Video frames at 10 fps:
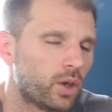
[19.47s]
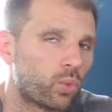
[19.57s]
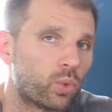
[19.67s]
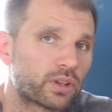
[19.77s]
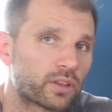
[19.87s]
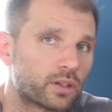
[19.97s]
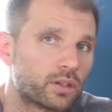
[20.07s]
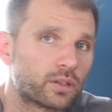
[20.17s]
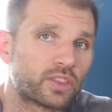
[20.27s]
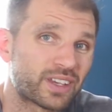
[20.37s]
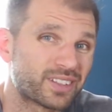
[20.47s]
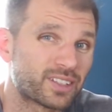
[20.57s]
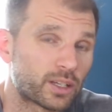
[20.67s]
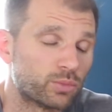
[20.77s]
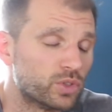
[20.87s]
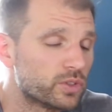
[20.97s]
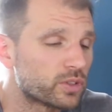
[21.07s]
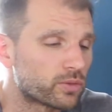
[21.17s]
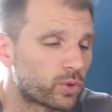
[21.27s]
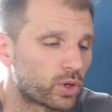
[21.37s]
One of the things that I'm using
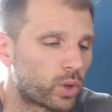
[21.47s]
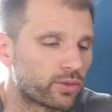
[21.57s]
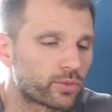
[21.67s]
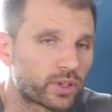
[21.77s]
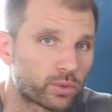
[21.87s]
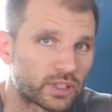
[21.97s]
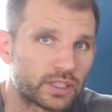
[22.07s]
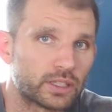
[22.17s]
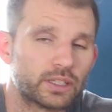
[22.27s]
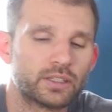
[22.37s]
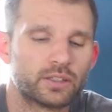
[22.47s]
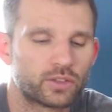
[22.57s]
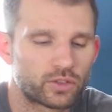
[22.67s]
it for quite frequently is